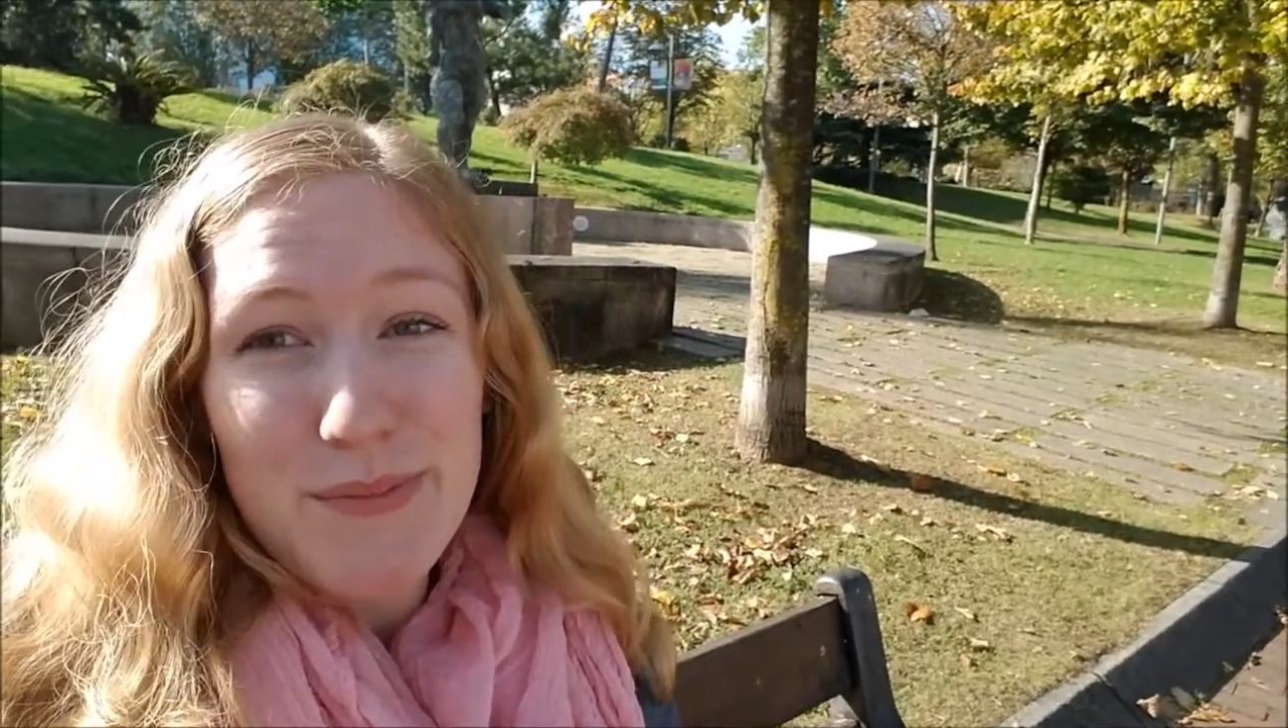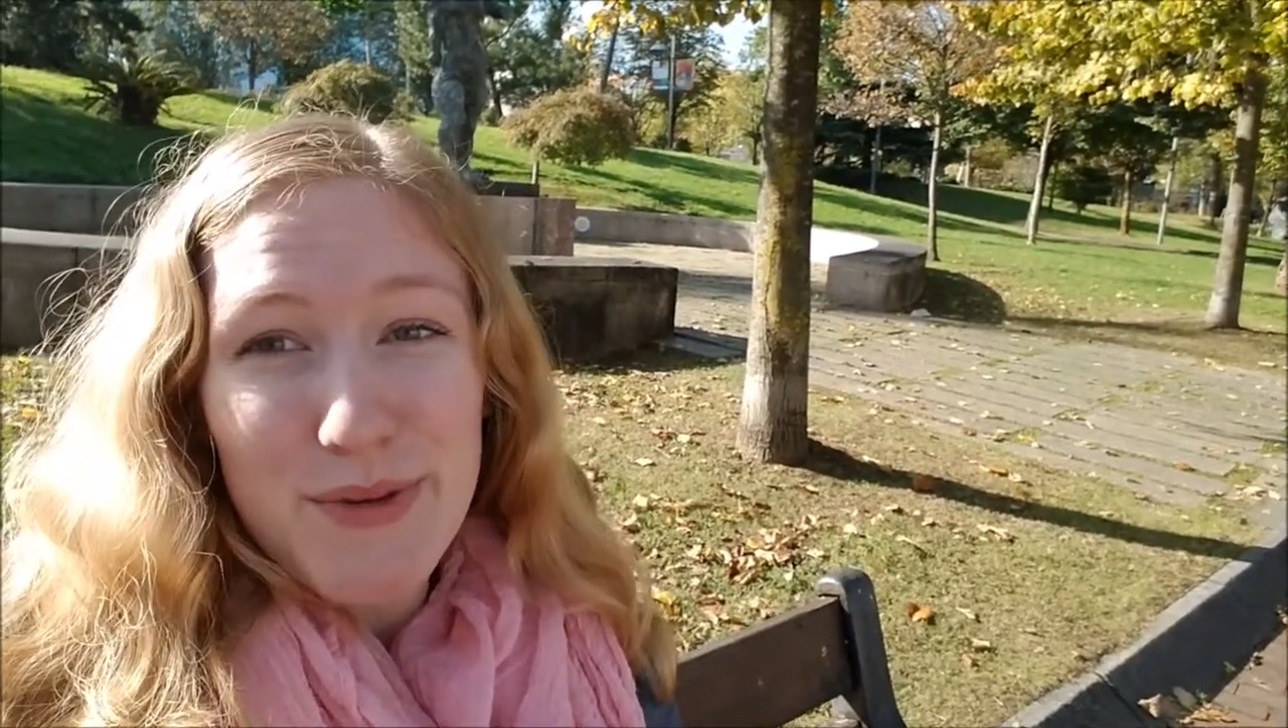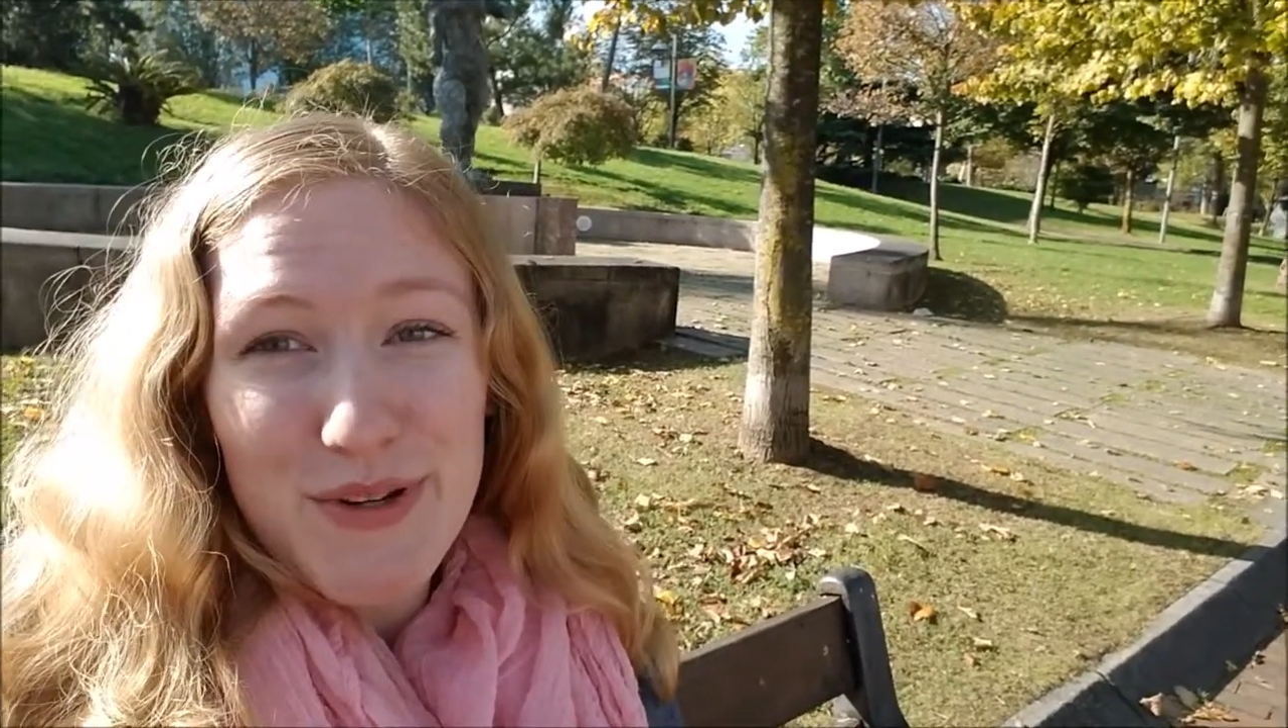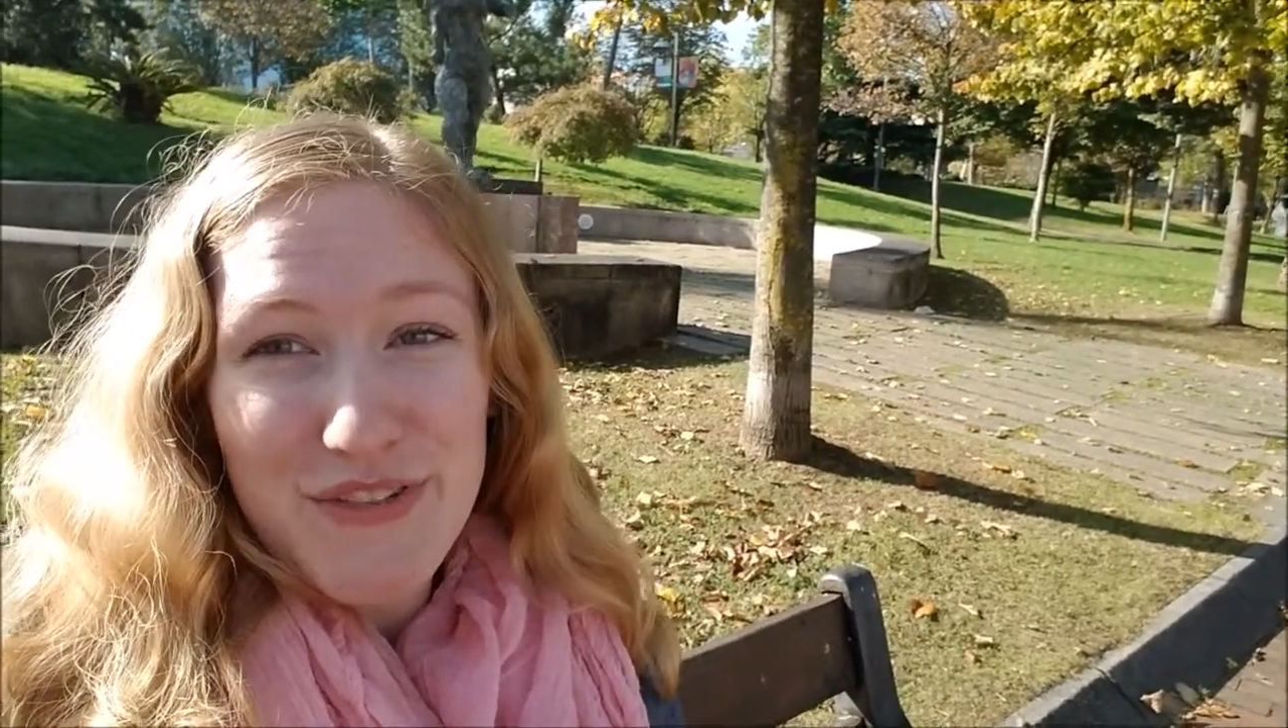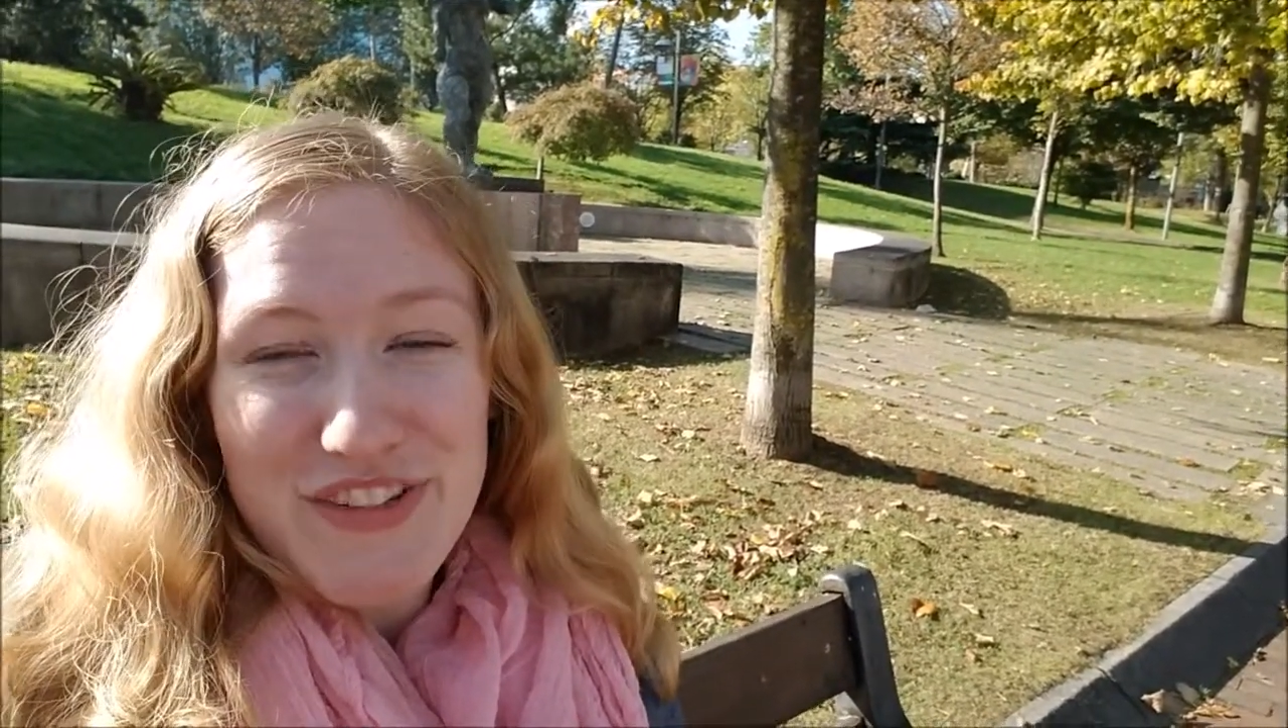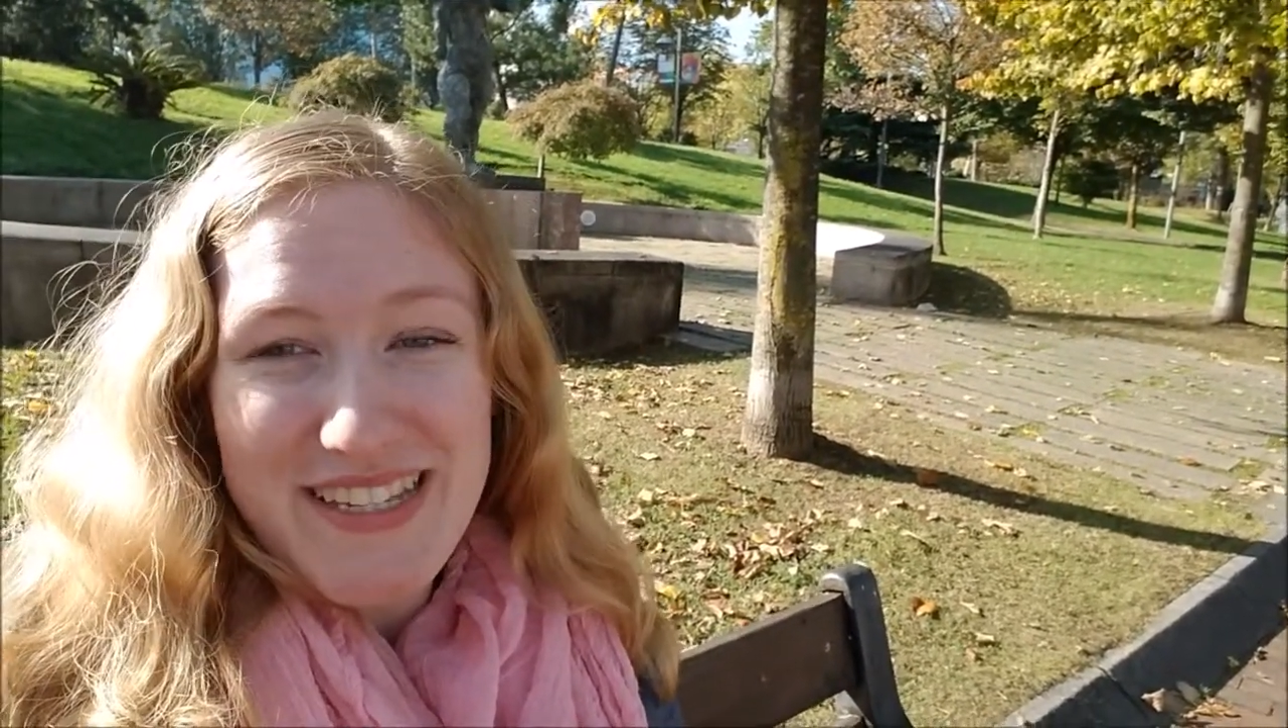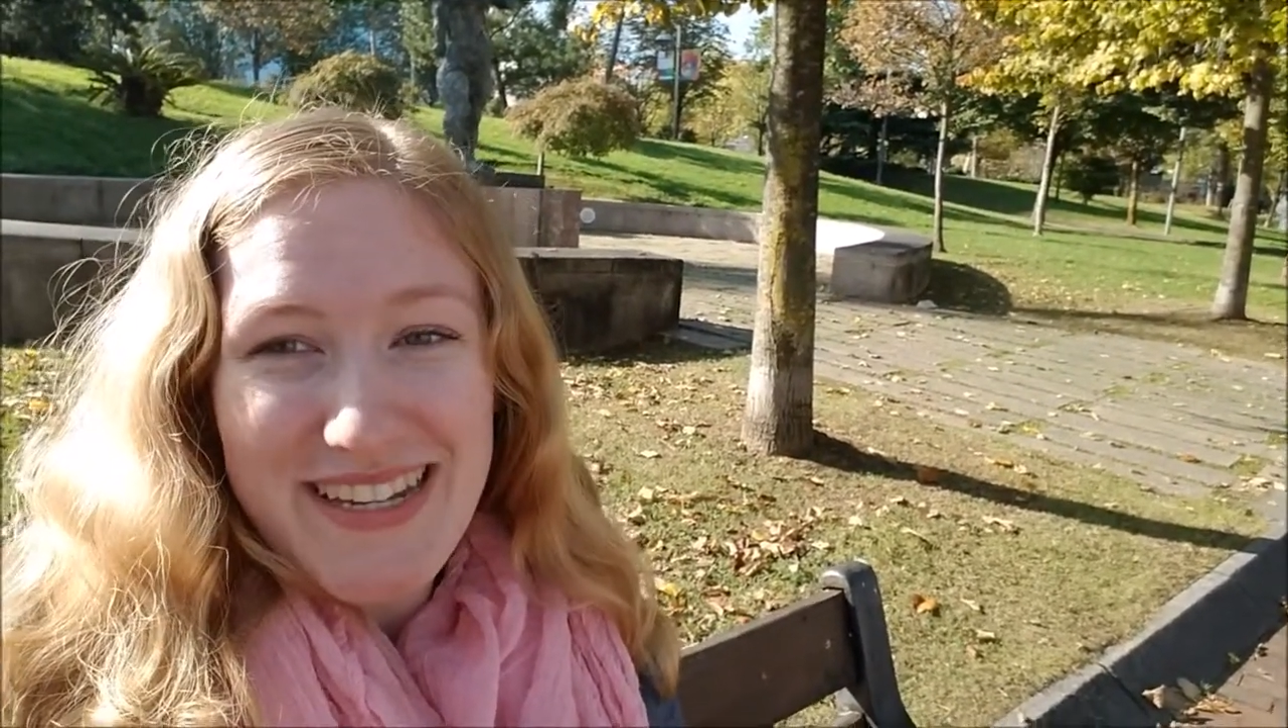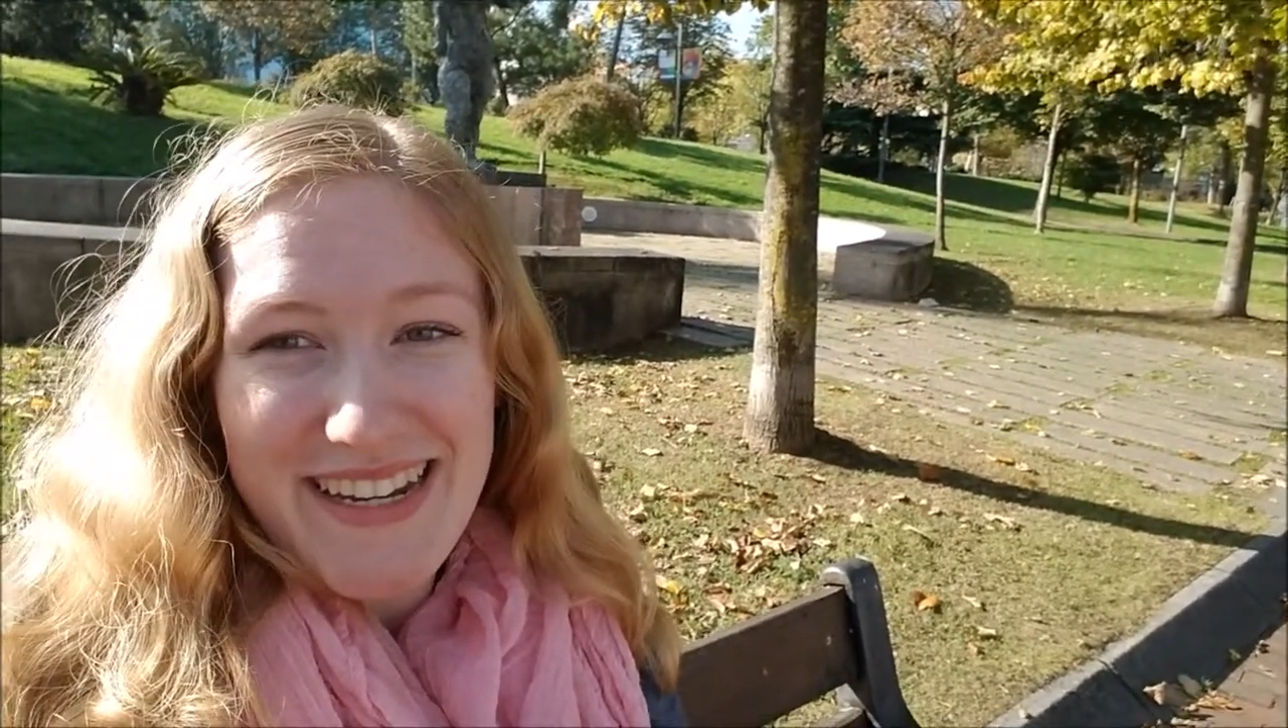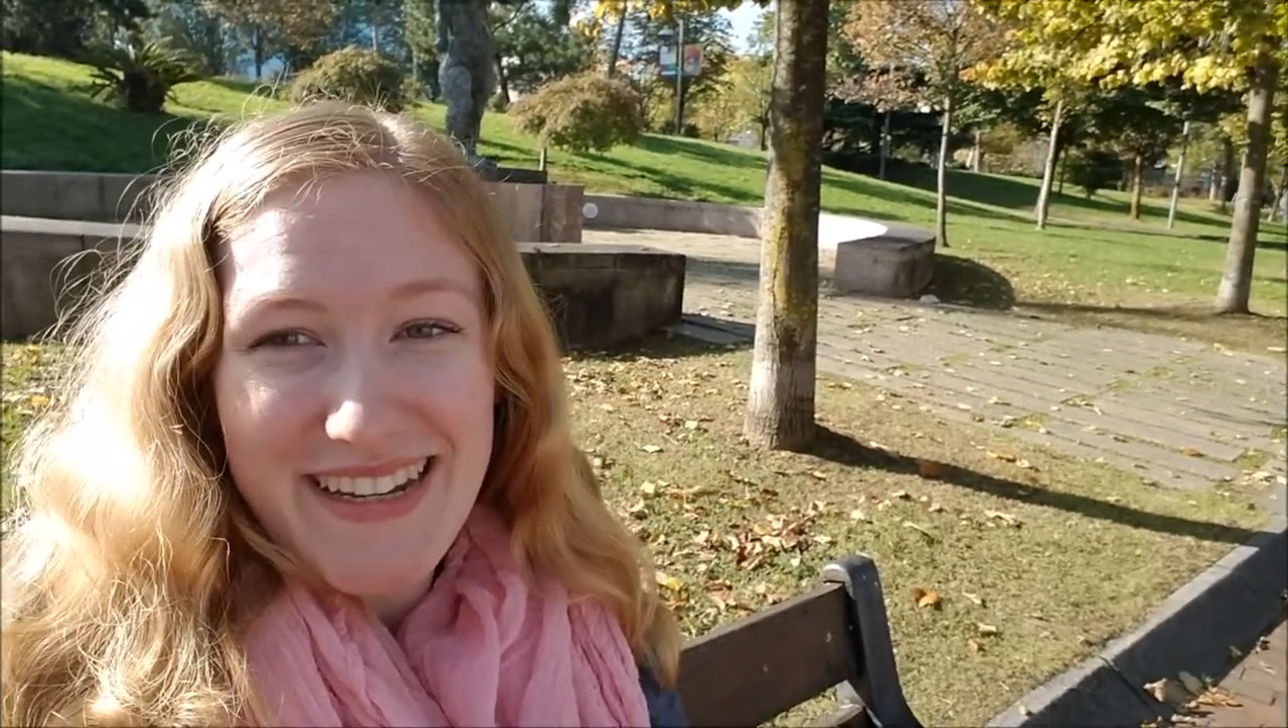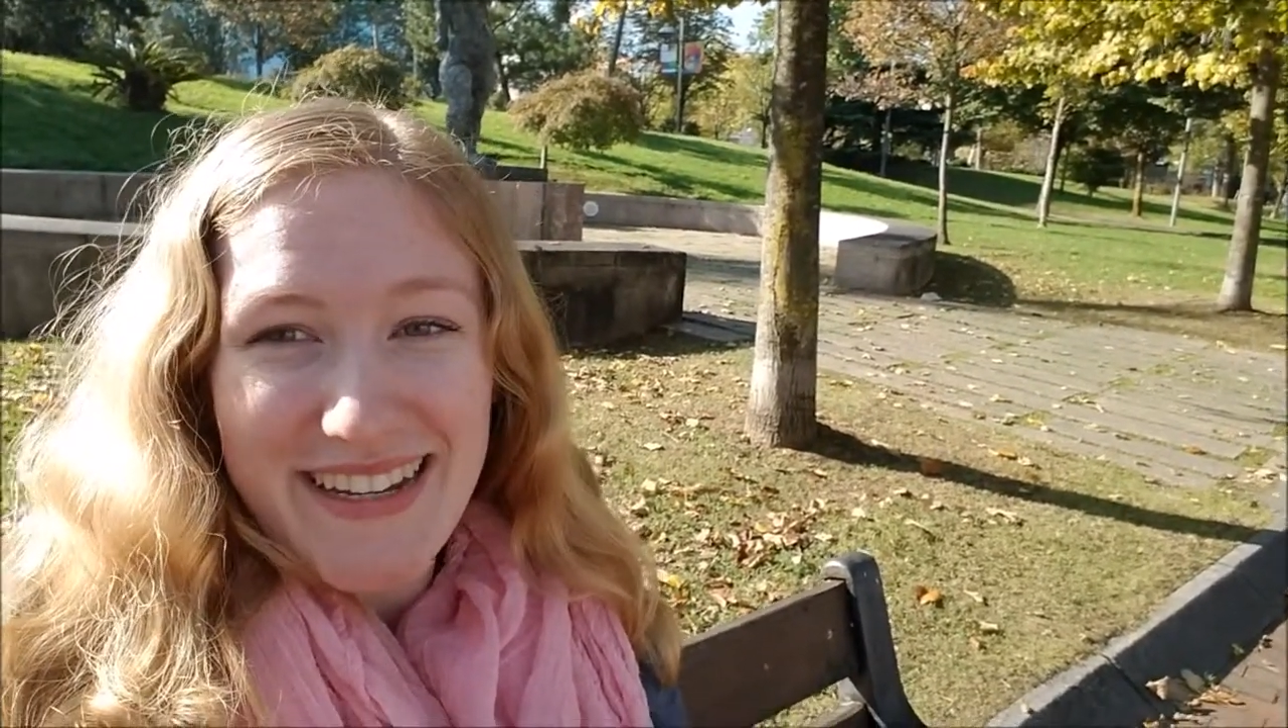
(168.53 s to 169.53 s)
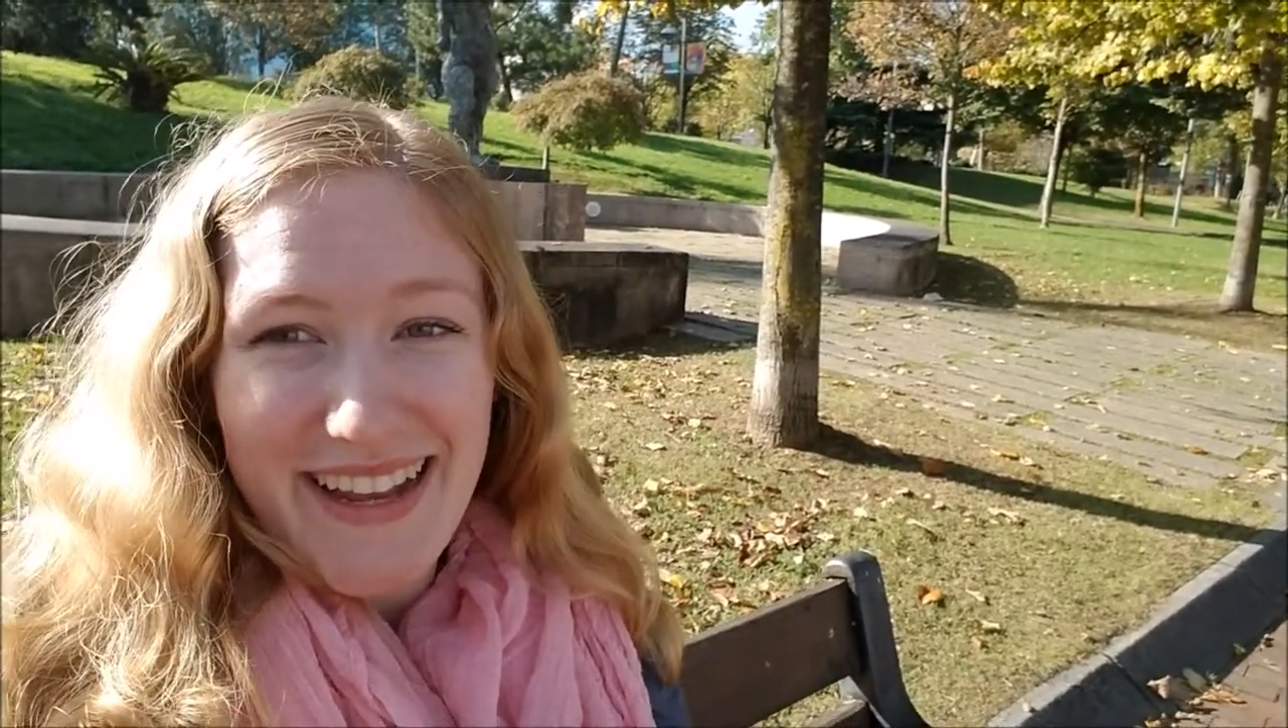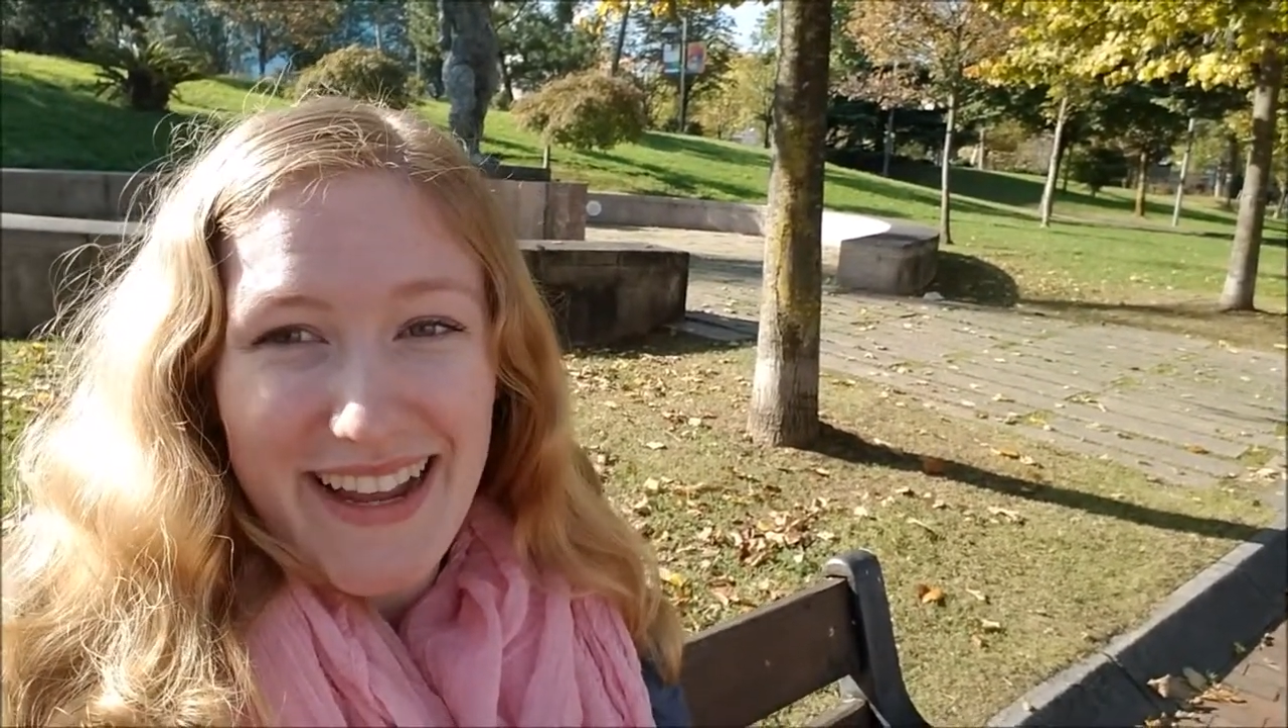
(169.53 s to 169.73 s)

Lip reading: beautiful city,